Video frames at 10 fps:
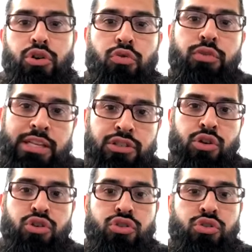
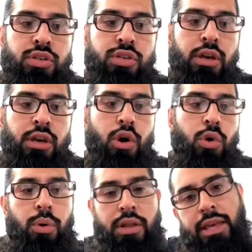research to see
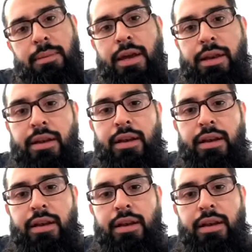what they meant.